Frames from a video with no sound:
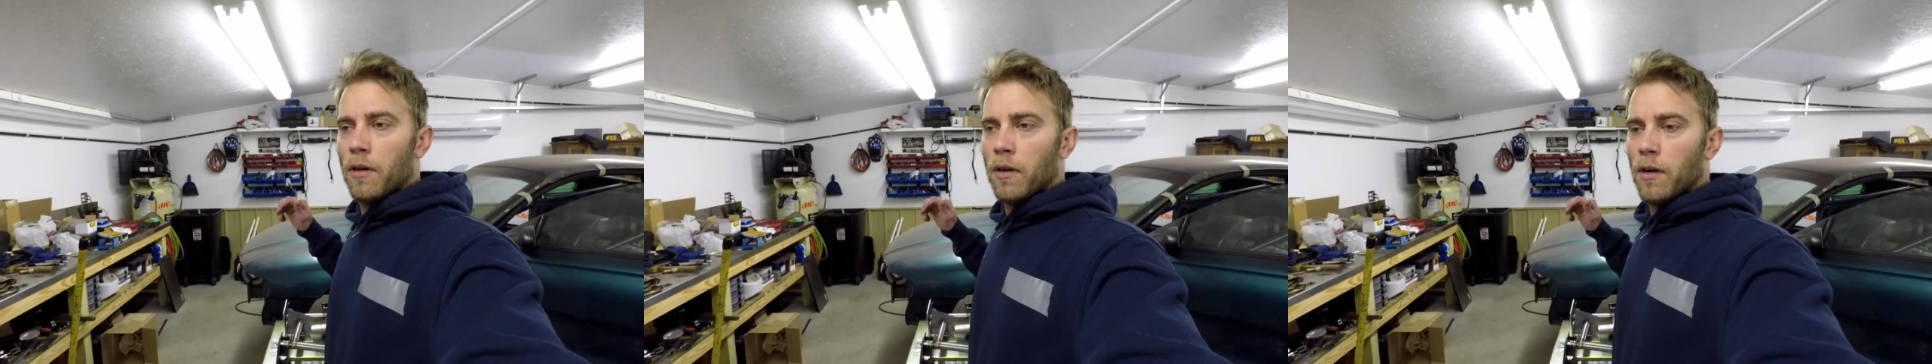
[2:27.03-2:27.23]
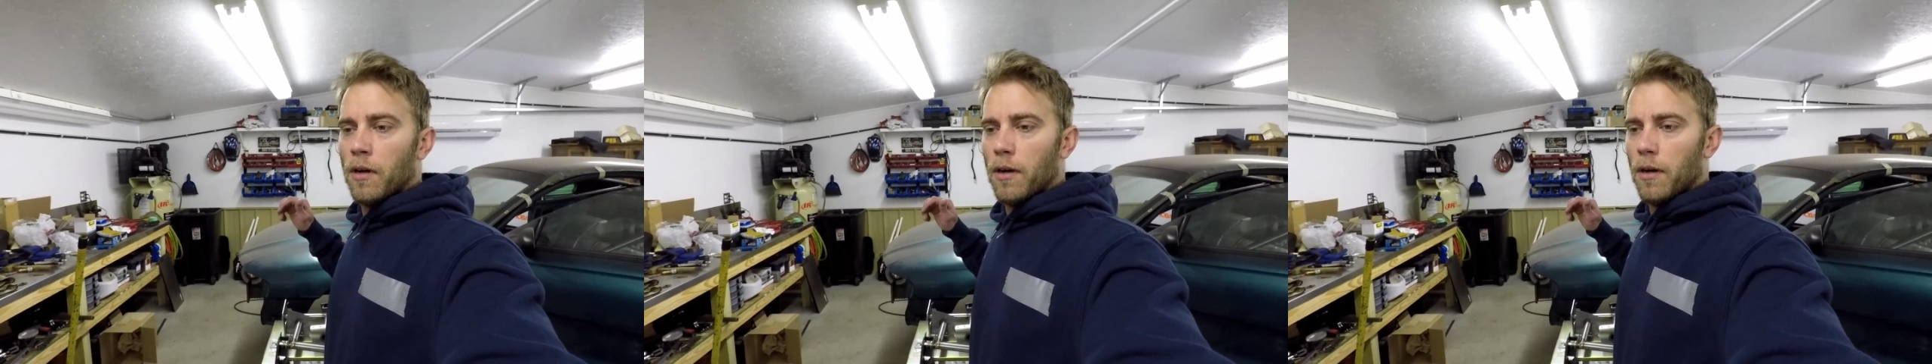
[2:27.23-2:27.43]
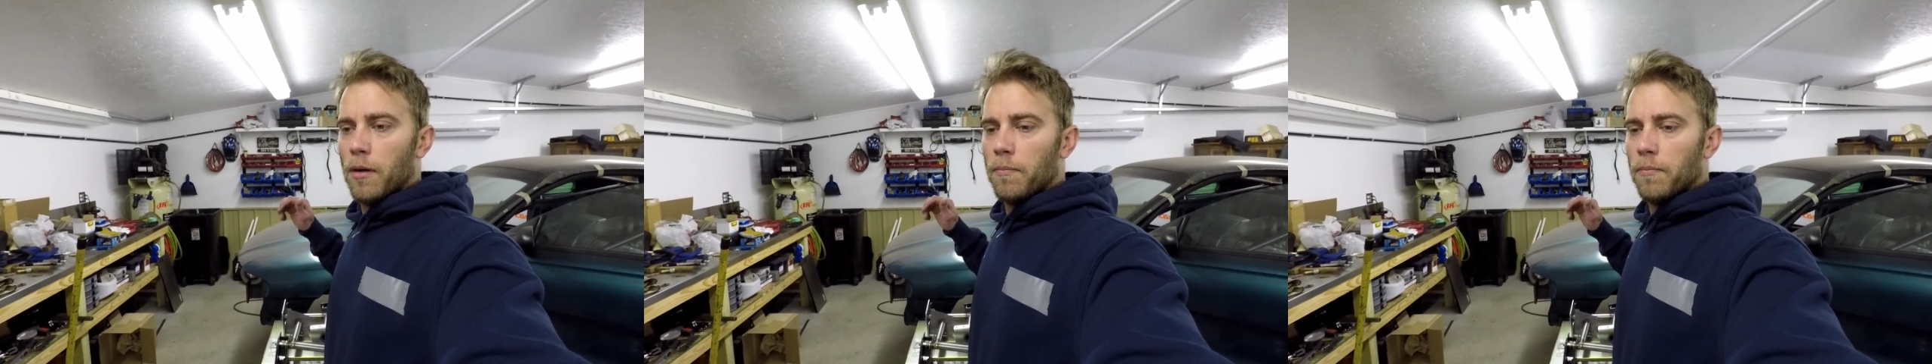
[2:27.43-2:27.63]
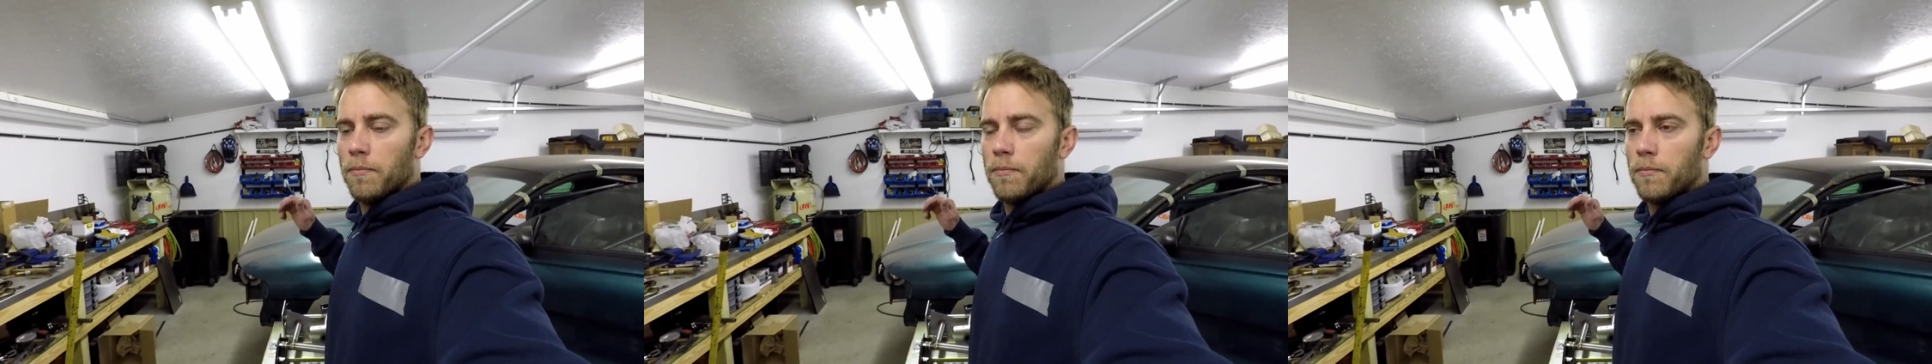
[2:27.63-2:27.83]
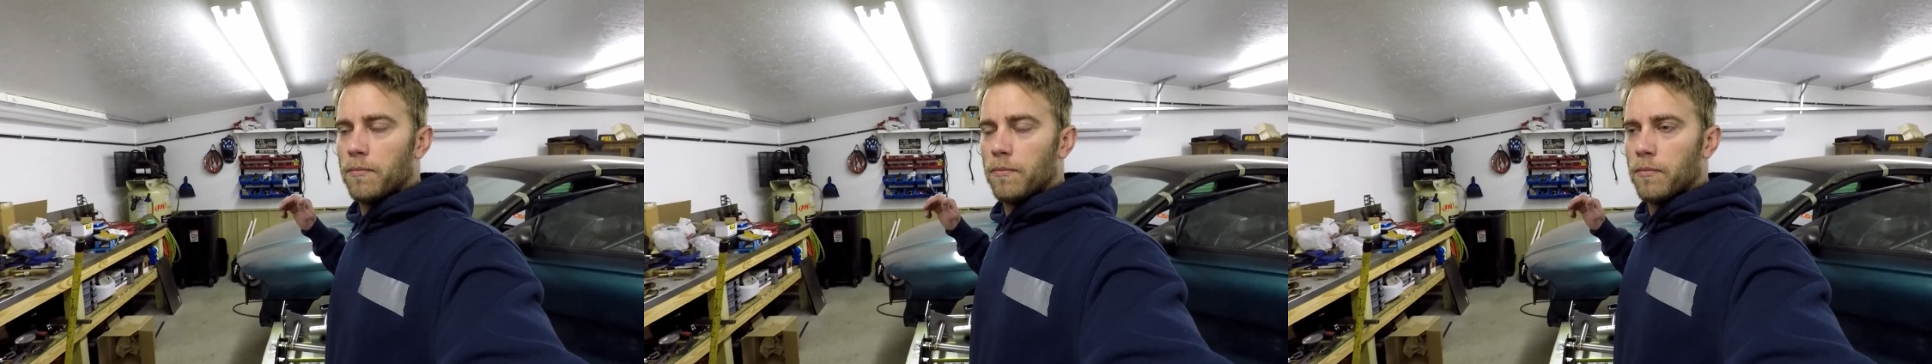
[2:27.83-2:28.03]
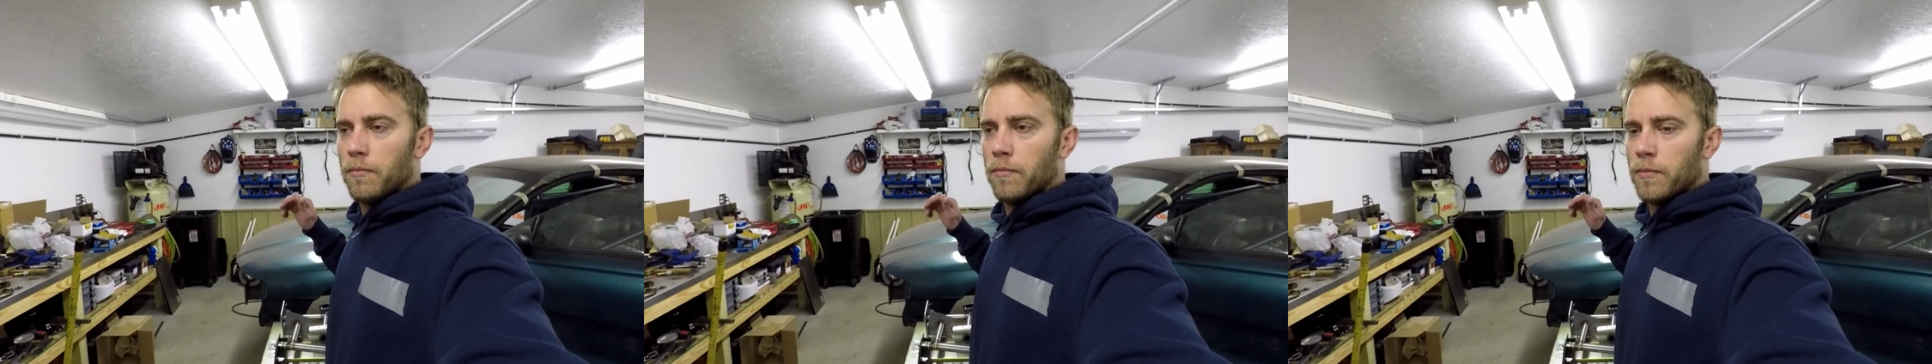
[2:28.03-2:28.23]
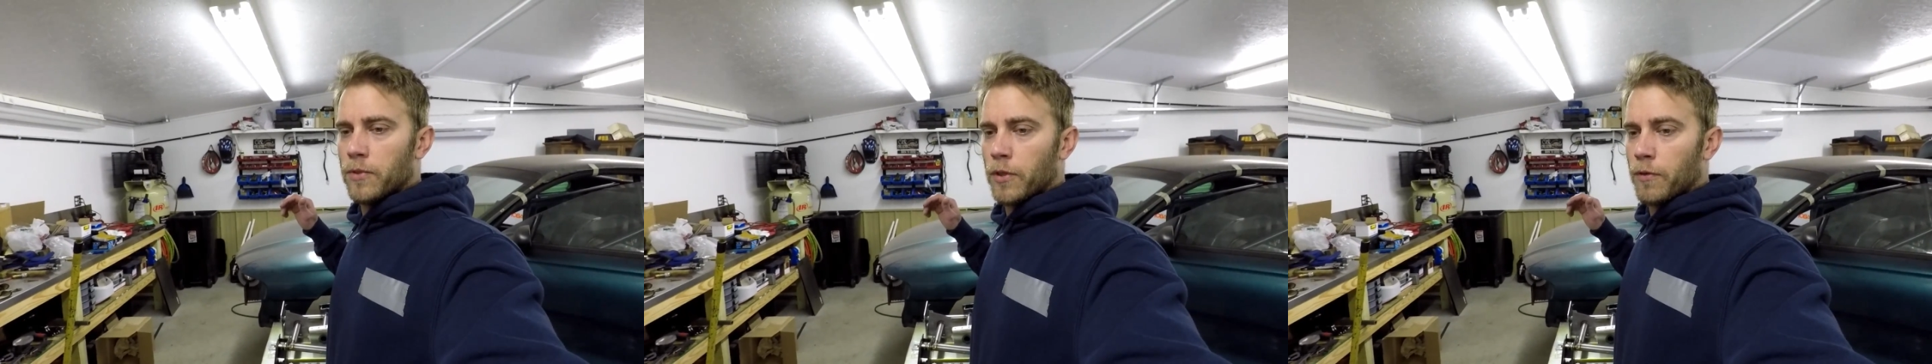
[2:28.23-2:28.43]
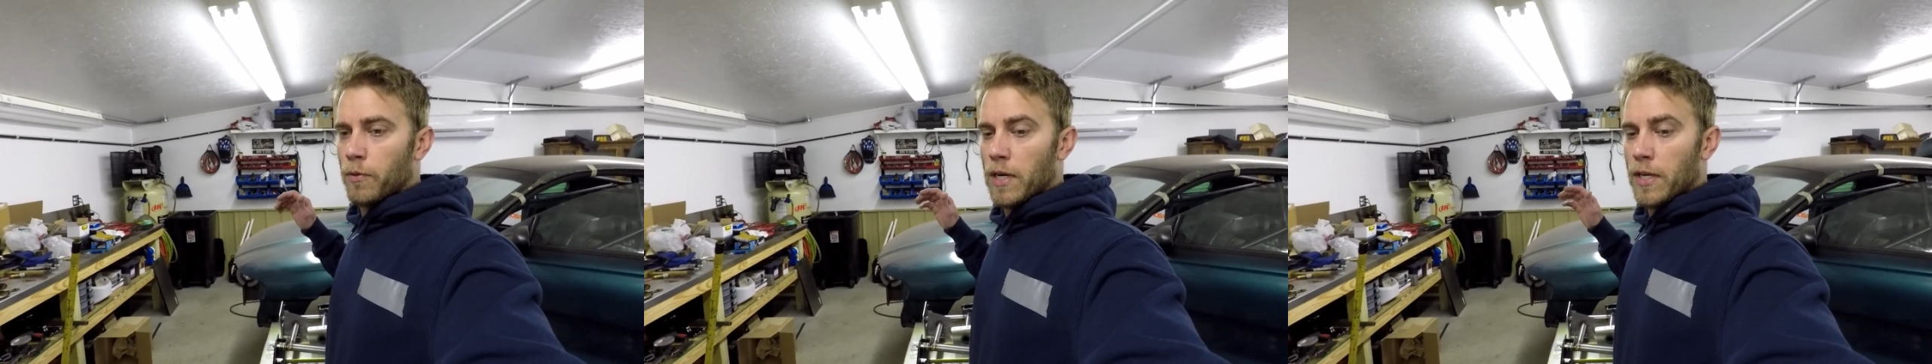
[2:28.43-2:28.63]
So
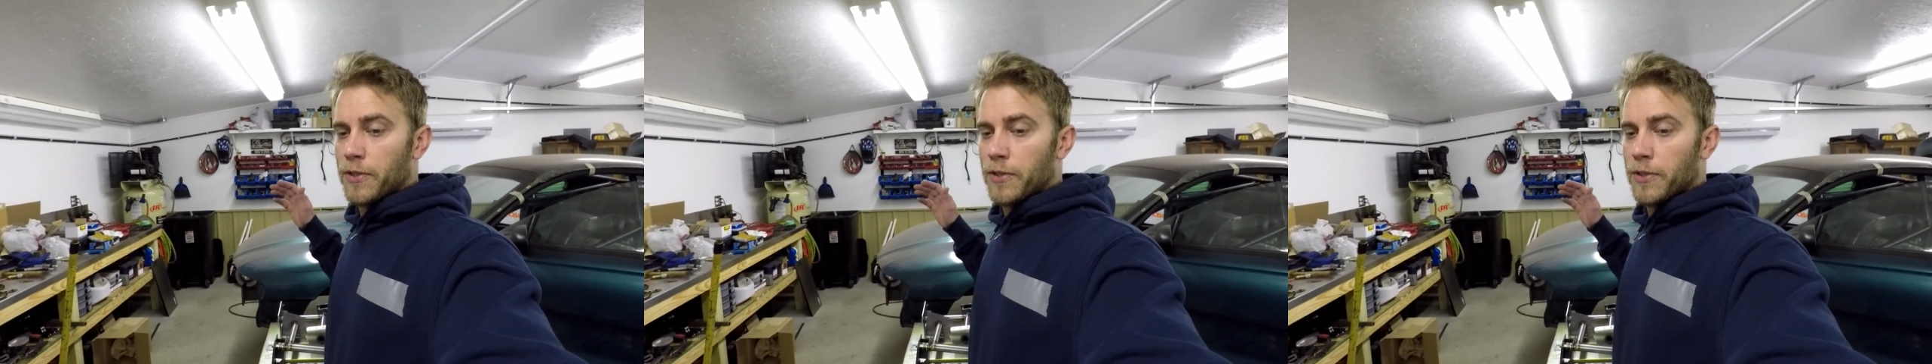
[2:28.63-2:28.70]
if you want